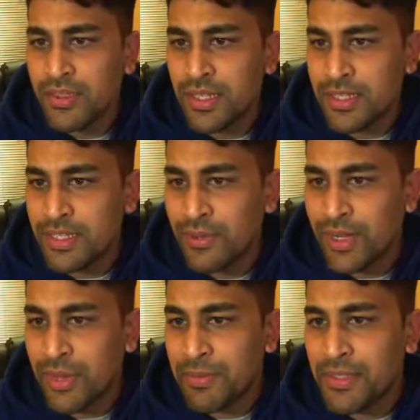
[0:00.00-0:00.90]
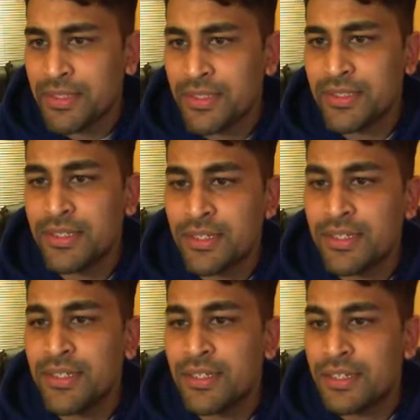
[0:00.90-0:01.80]
Let's see what happens.
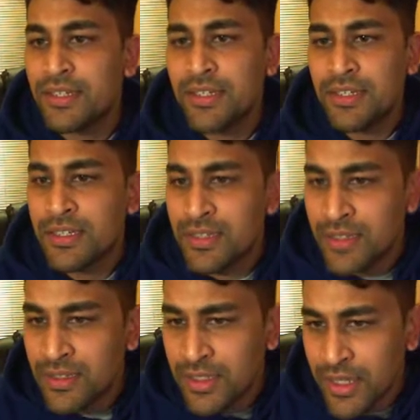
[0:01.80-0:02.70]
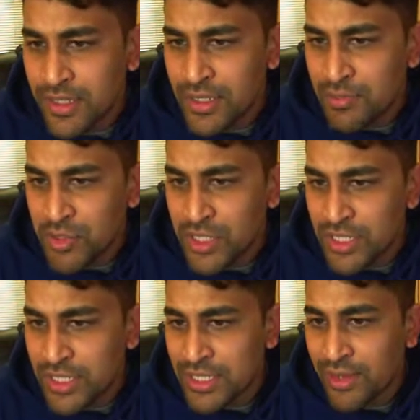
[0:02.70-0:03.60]
Okay, so
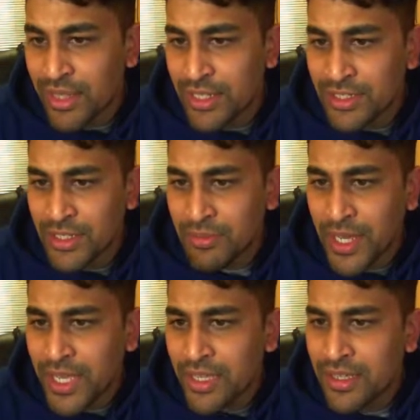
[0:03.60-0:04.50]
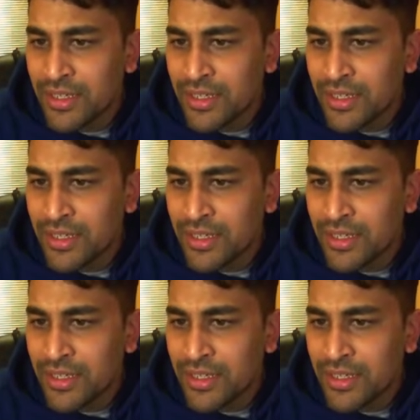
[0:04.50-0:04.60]
Puccini is now added to the back.